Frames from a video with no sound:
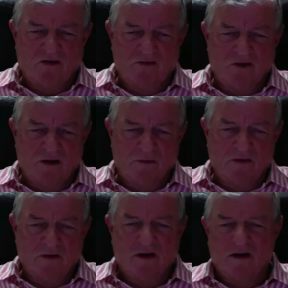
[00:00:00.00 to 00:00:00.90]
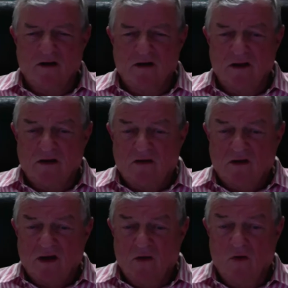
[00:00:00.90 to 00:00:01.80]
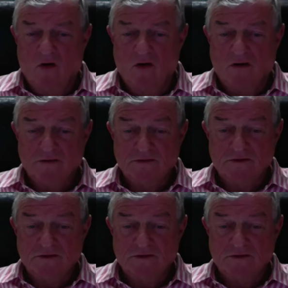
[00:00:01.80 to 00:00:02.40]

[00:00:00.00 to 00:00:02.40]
development, and it needed to go on.